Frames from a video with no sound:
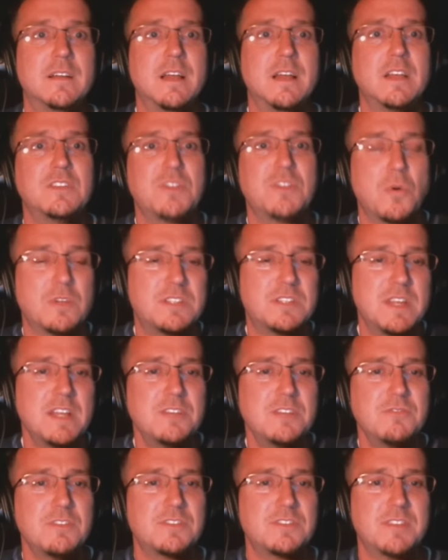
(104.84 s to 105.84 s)
So it's
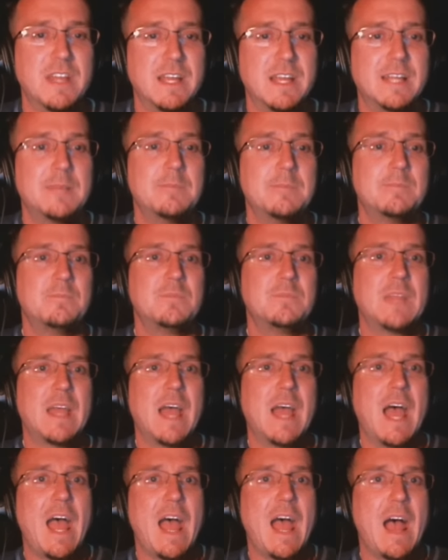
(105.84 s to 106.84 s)
interesting
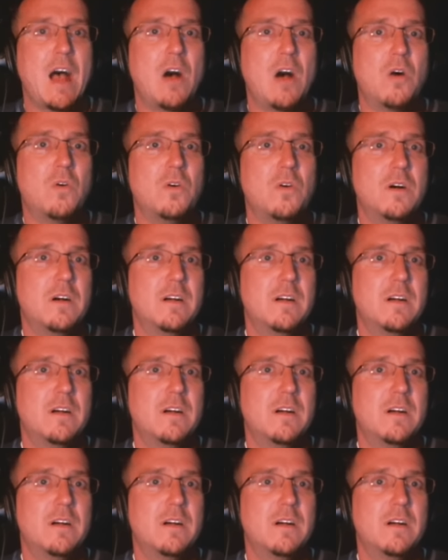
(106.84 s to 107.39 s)
how